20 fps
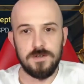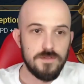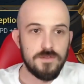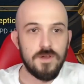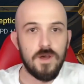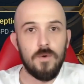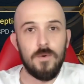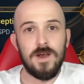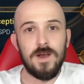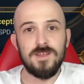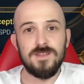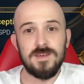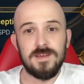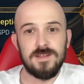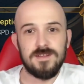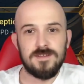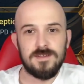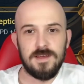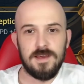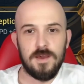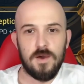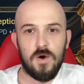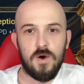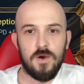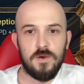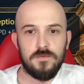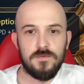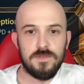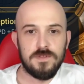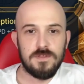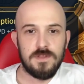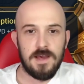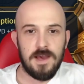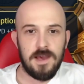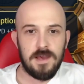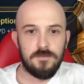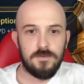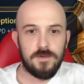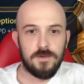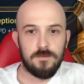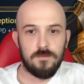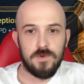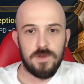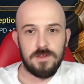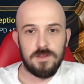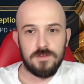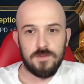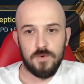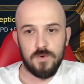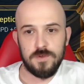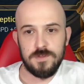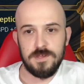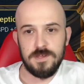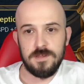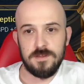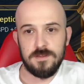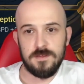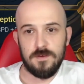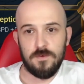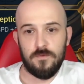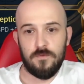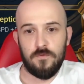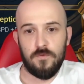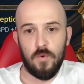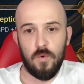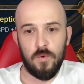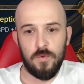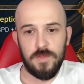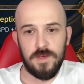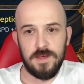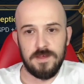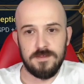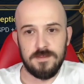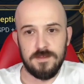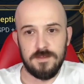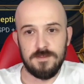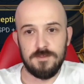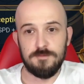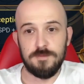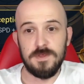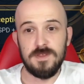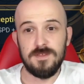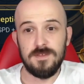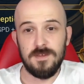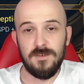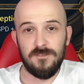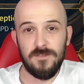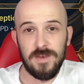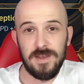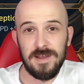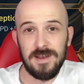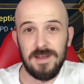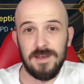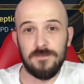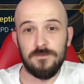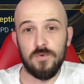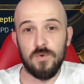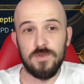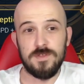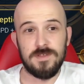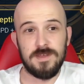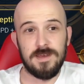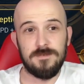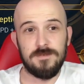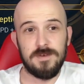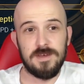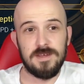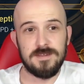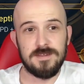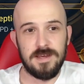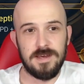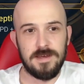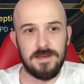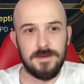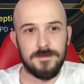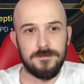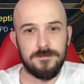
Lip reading: So as you can see, I've saved resources for this specifically for CVC.